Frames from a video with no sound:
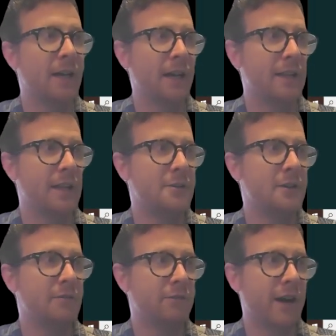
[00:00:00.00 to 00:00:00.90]
and then you
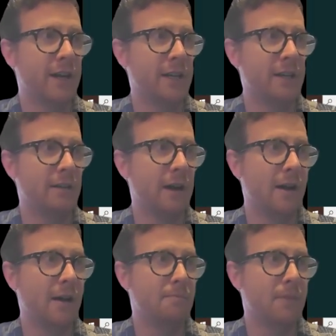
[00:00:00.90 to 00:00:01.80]
can find it
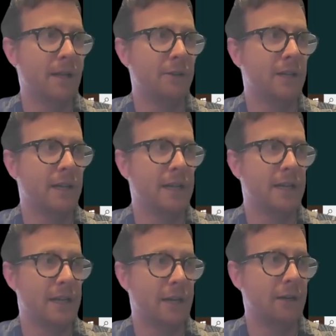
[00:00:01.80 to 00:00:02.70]
by looking in
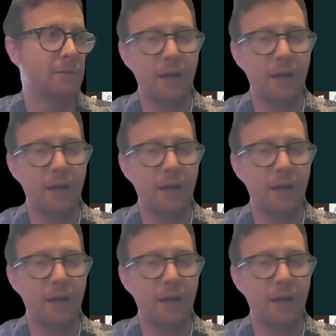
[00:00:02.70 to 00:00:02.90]
here.